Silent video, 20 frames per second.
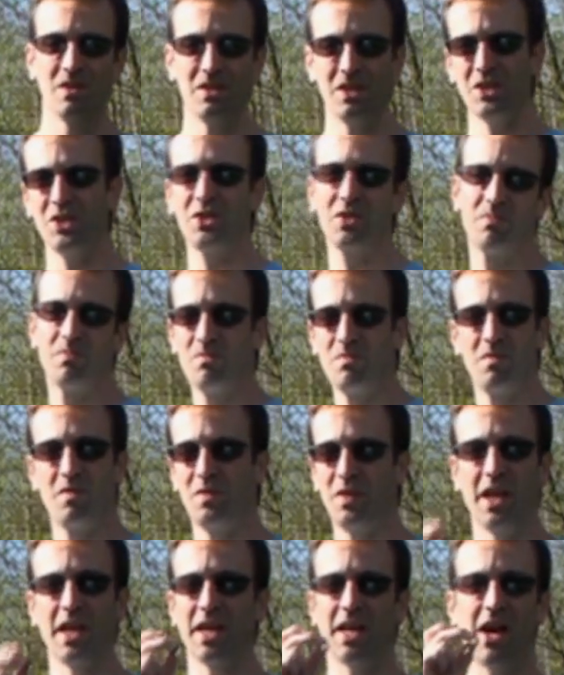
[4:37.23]
Just
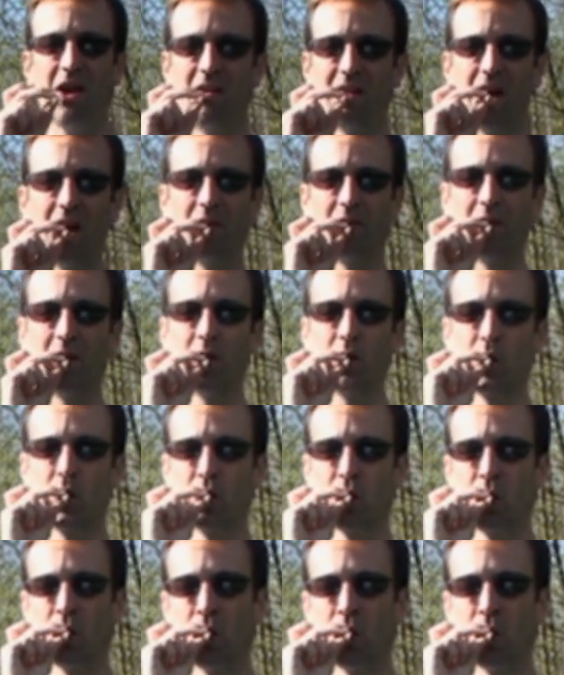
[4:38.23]
thinking out loud here.